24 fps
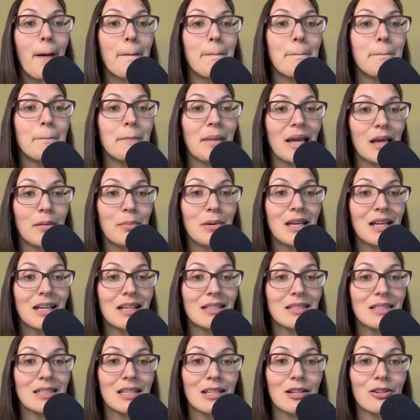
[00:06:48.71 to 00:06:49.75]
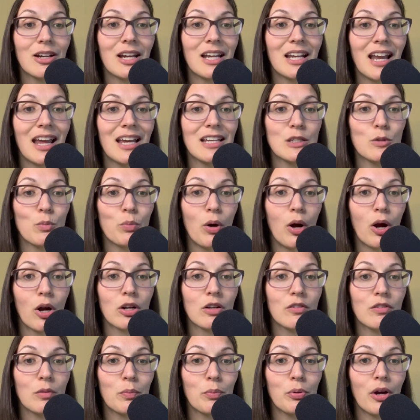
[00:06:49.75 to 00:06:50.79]
maybe consider it as part
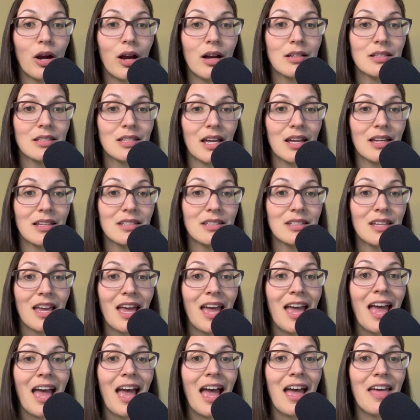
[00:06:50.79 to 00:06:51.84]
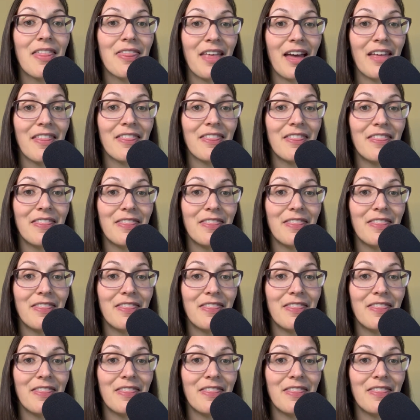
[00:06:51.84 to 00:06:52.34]
of the process and that